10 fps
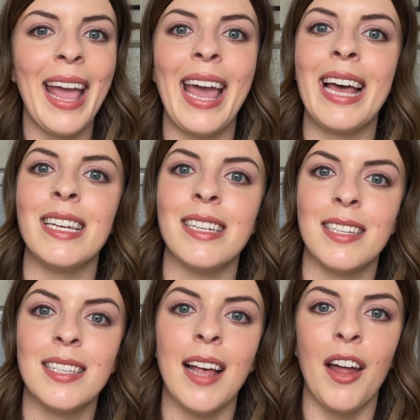and
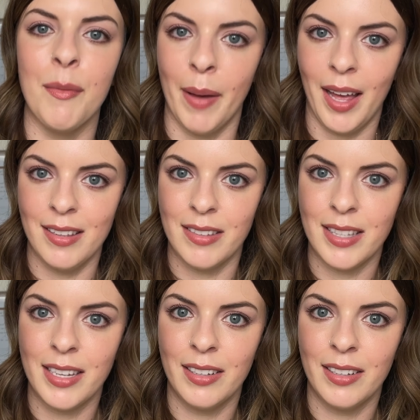sun musk.